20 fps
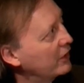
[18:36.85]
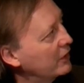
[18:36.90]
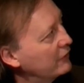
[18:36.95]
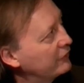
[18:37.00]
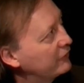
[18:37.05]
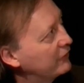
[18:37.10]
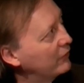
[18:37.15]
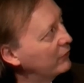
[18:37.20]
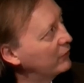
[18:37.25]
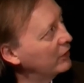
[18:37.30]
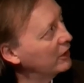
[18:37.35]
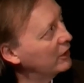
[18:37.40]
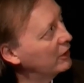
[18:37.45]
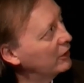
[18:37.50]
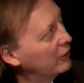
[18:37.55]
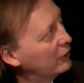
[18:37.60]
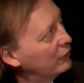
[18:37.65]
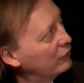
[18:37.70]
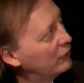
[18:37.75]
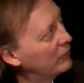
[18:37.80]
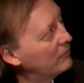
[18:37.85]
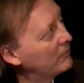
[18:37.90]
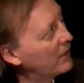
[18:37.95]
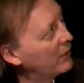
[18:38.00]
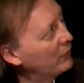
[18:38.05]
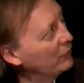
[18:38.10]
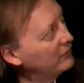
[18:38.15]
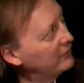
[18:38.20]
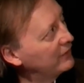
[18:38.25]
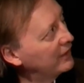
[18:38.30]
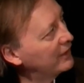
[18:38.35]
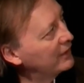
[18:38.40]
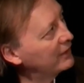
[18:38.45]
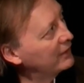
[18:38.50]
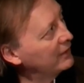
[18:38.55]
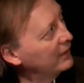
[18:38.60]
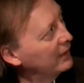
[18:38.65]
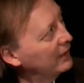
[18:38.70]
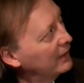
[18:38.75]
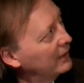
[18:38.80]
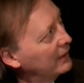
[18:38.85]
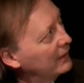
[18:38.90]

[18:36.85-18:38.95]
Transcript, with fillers: So the mountain